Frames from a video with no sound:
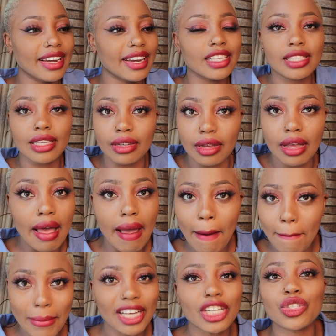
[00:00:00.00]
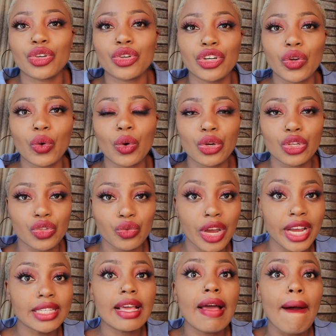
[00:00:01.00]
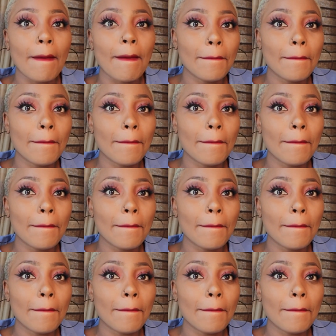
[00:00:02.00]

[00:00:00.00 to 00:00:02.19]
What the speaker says: and it's a mandatory course, right?